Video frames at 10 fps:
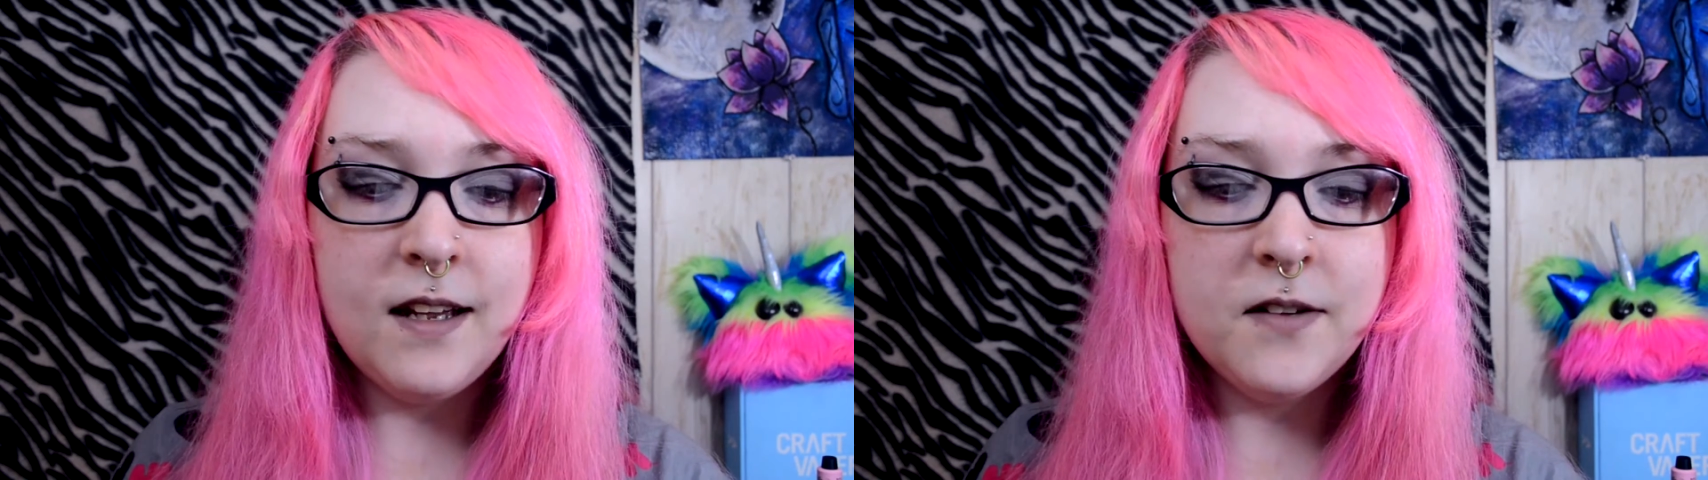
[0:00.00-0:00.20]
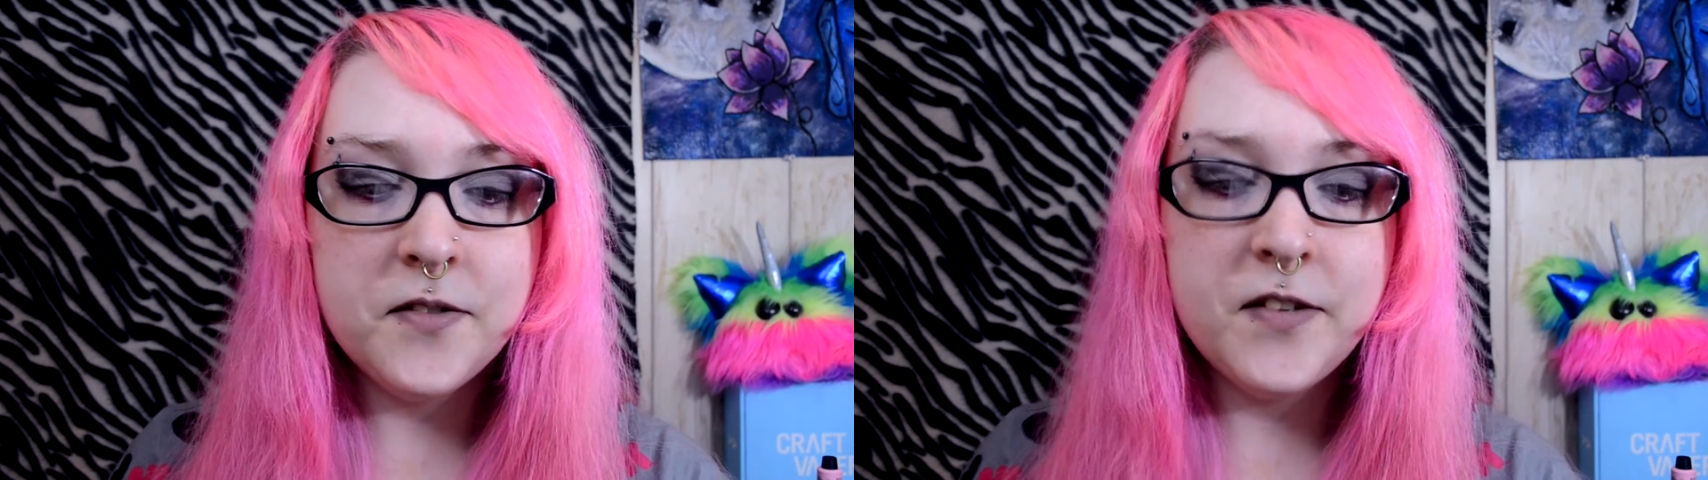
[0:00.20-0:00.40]

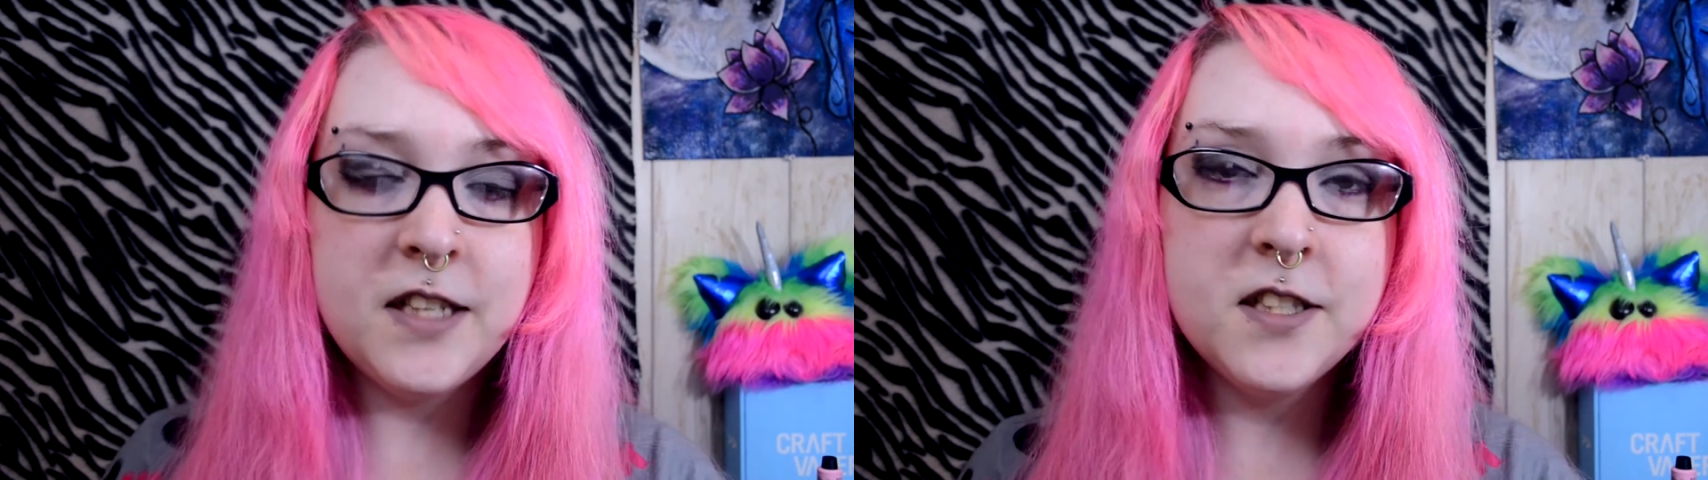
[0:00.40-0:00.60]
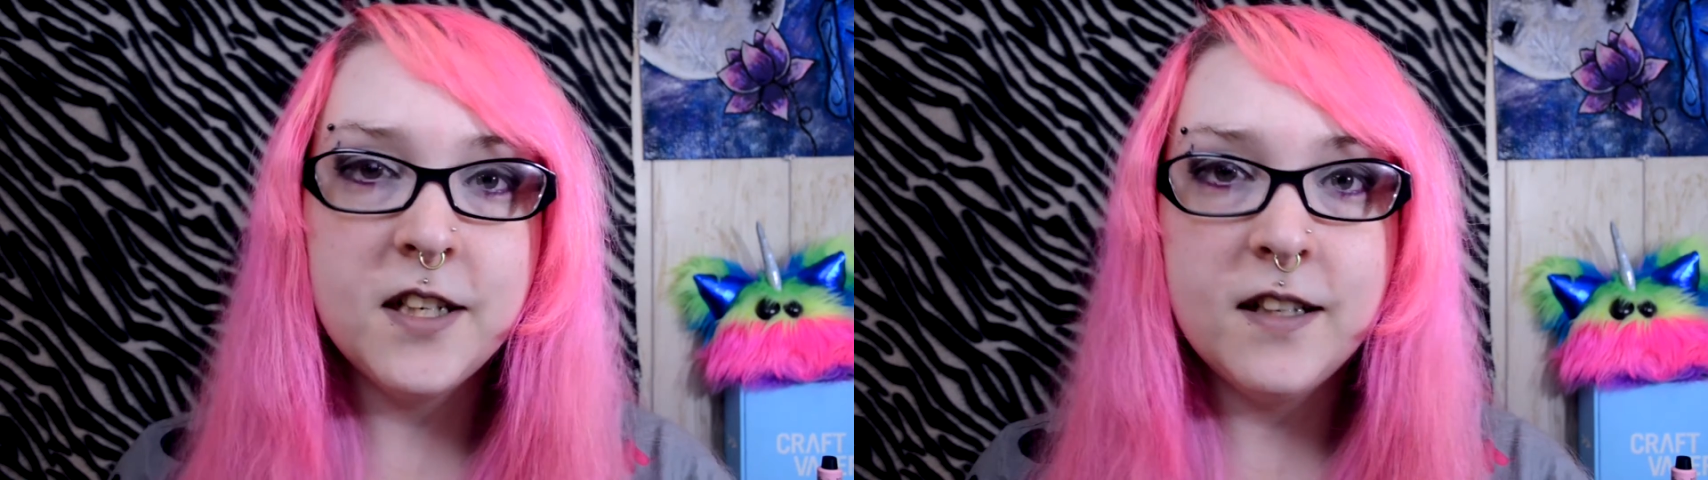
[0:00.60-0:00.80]
and
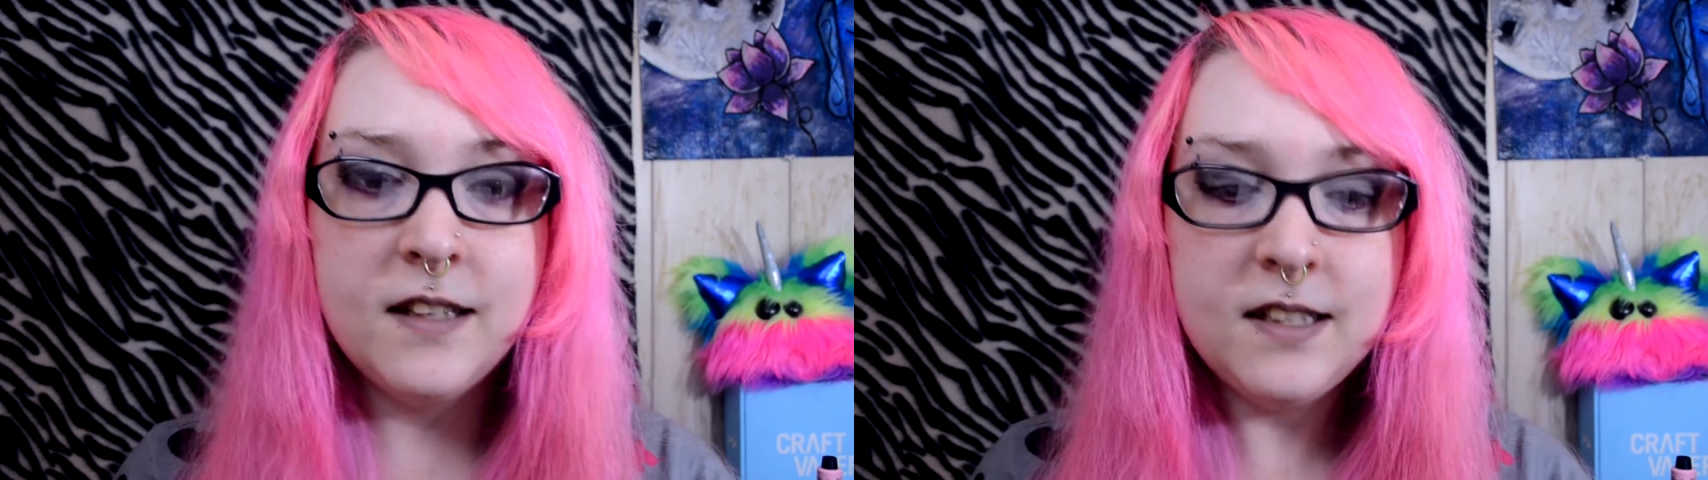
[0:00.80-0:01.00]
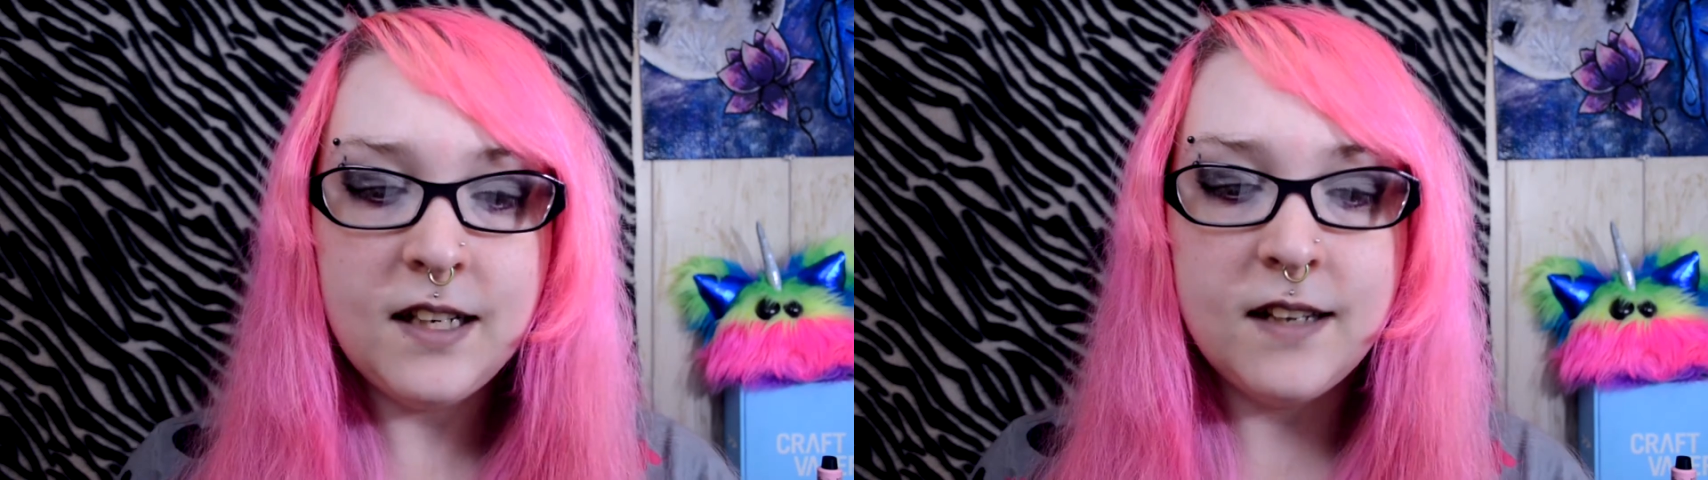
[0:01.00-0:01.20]
fresh
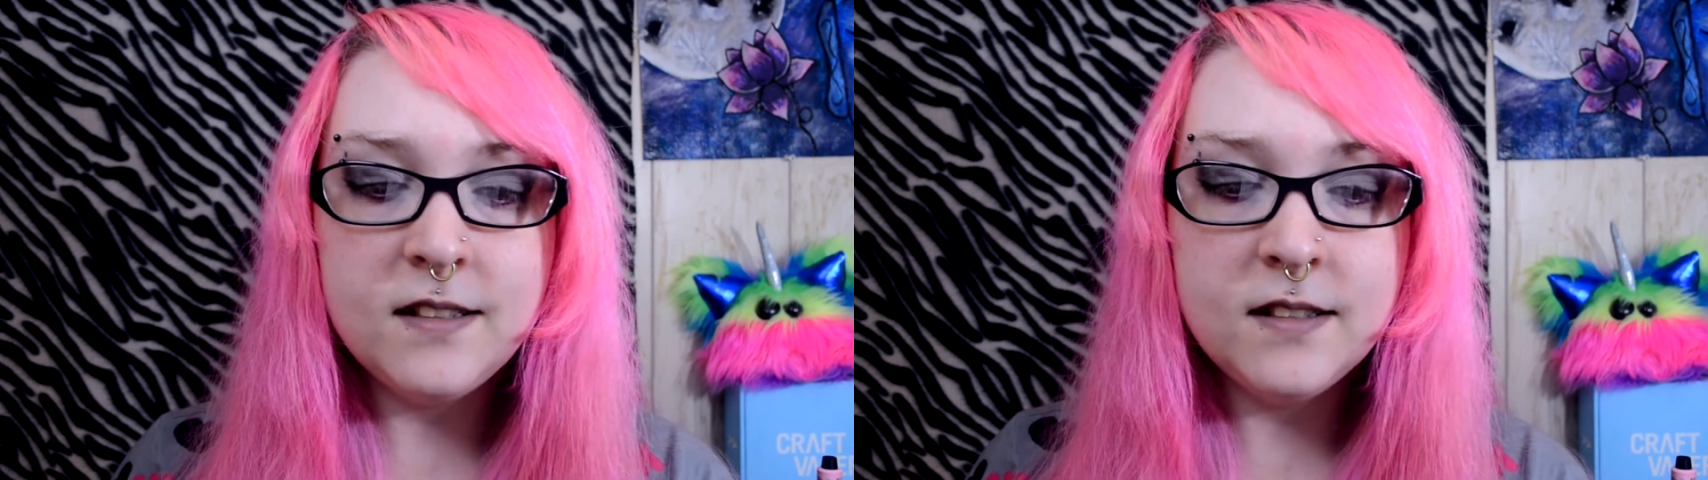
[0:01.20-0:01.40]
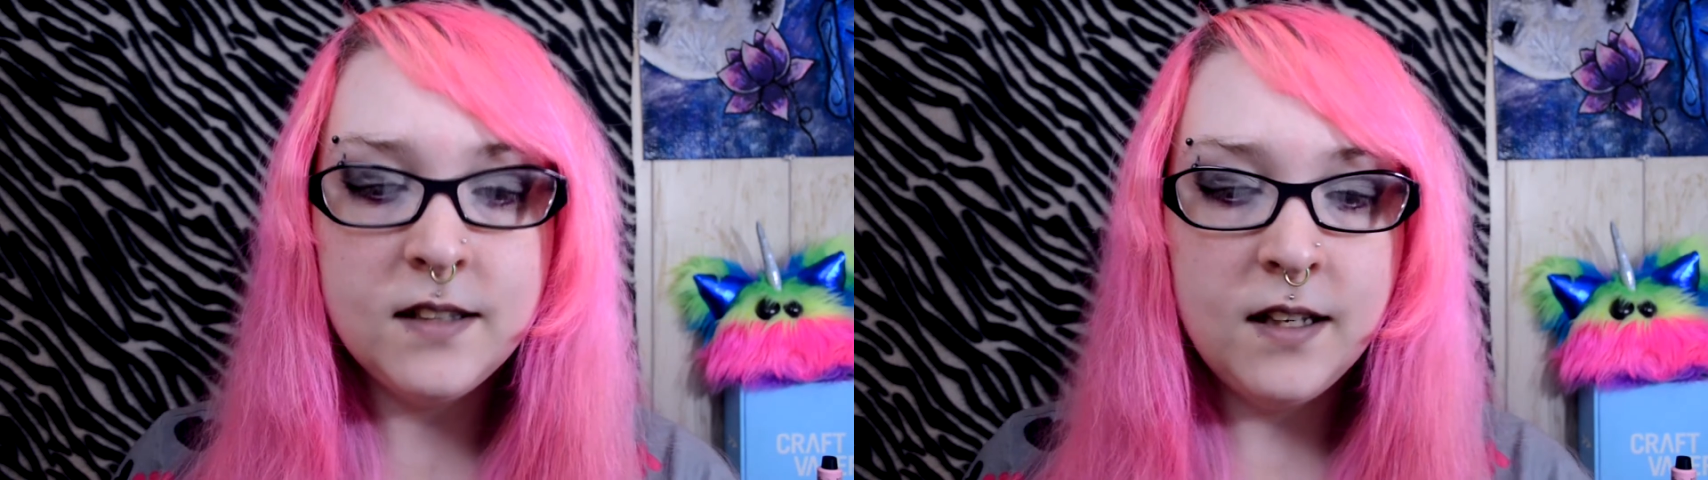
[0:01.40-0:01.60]
earthy
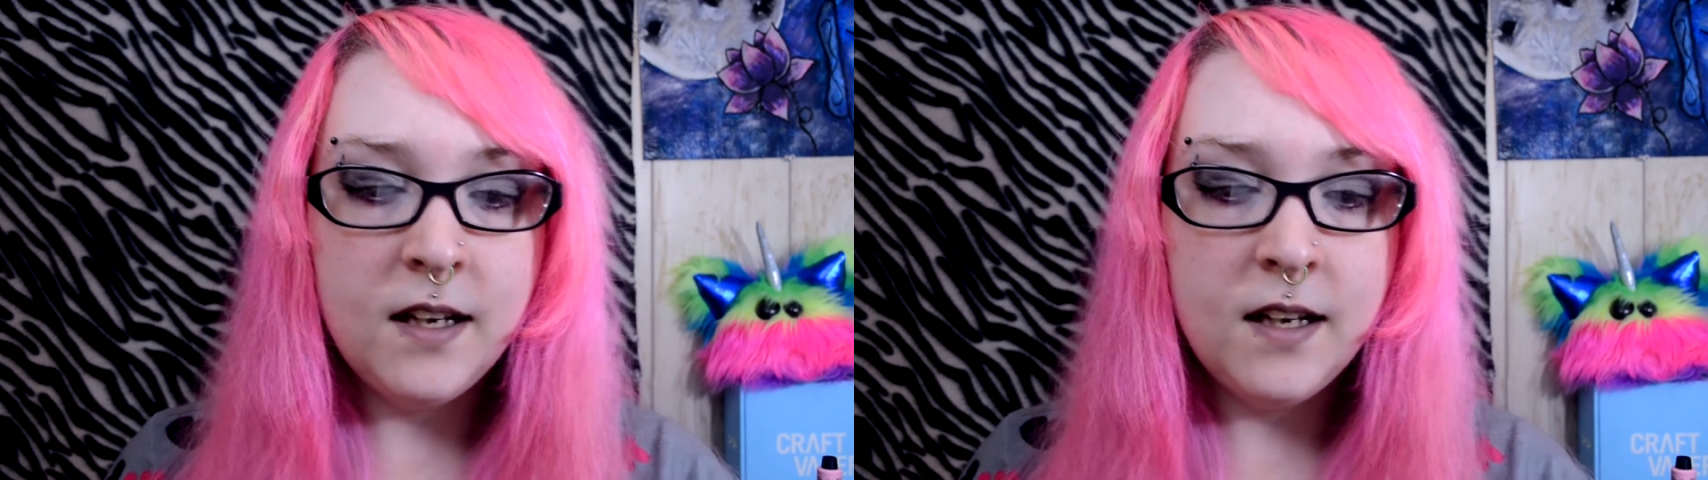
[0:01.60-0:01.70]
taste.